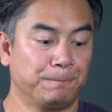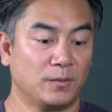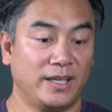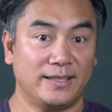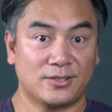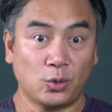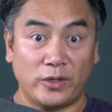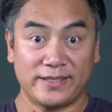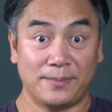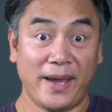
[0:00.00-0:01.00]
is
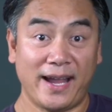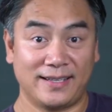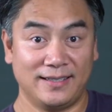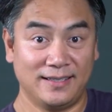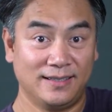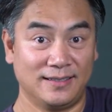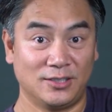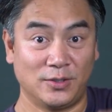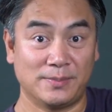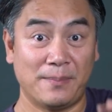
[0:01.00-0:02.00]
towards the back,
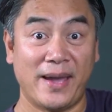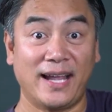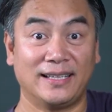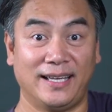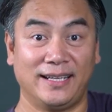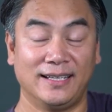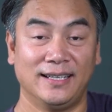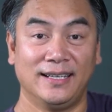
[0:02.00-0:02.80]
towards my back leg.